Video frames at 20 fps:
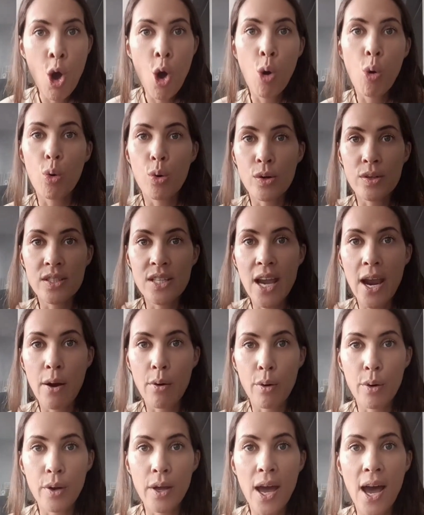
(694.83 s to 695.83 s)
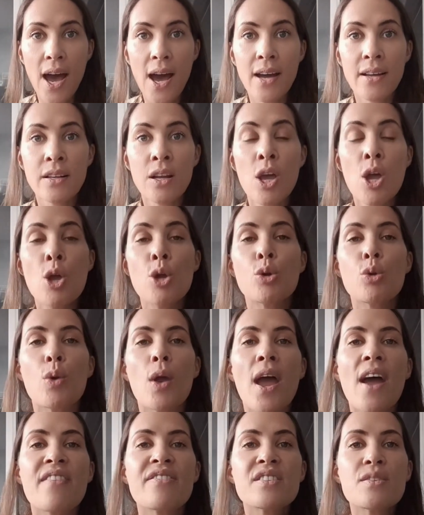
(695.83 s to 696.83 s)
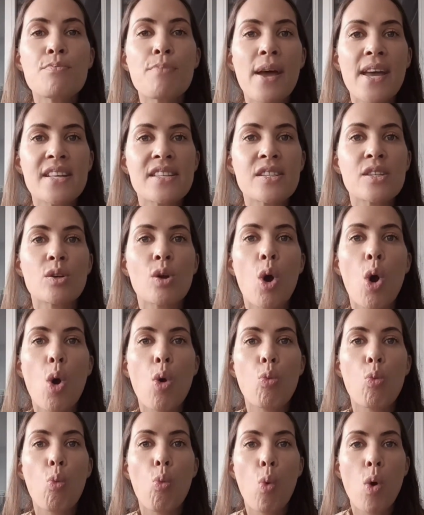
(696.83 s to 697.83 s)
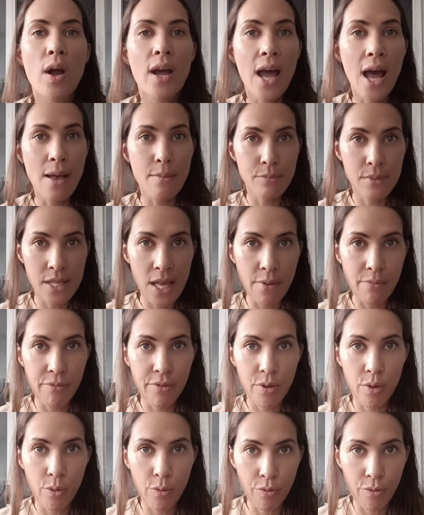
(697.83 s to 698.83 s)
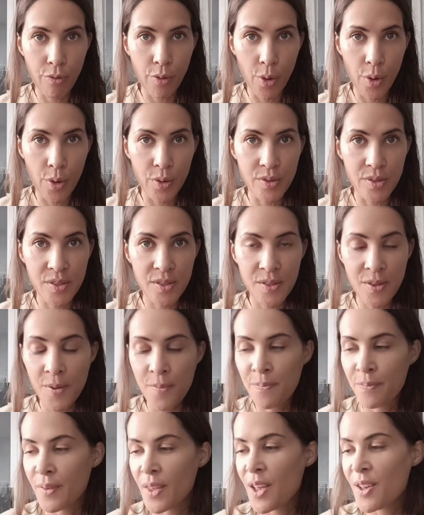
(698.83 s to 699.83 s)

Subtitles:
or a tarot card. You have to base it on what comes up for you first.